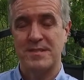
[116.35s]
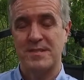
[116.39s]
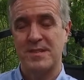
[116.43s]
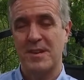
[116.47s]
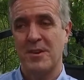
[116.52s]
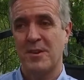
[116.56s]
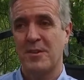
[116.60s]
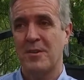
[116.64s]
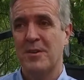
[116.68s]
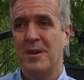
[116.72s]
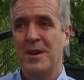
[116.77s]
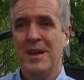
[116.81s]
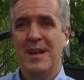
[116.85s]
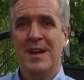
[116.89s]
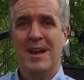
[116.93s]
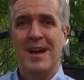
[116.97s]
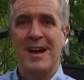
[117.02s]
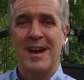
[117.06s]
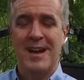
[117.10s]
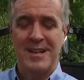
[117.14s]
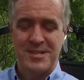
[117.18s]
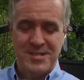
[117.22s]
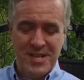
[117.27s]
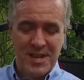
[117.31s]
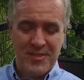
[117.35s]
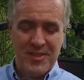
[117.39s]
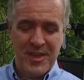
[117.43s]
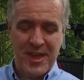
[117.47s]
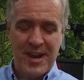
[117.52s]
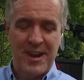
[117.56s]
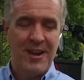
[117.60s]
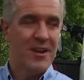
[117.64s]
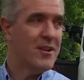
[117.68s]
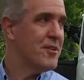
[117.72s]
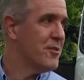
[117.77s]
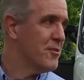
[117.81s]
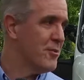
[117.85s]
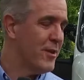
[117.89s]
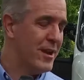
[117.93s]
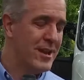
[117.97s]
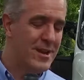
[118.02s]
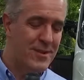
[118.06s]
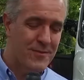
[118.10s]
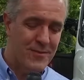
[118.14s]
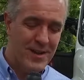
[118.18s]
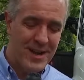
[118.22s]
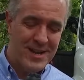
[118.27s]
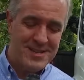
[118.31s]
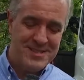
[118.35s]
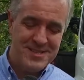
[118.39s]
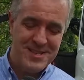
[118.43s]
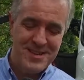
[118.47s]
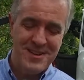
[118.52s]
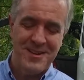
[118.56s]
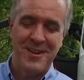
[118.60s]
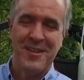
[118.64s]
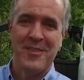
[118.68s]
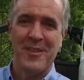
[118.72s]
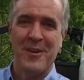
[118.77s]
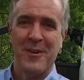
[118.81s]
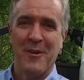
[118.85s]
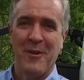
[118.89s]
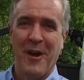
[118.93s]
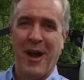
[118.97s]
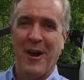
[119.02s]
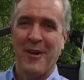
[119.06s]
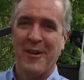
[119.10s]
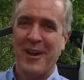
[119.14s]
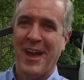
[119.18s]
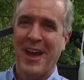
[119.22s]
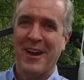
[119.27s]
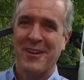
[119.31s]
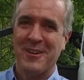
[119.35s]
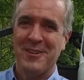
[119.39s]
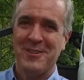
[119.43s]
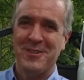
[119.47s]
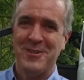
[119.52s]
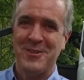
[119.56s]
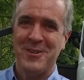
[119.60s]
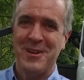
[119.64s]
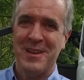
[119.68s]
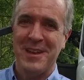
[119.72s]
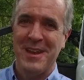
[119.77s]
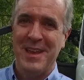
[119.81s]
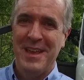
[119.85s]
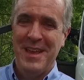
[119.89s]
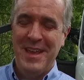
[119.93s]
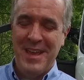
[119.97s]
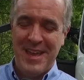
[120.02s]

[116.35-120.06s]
So check that out, and great advice there on how to do it,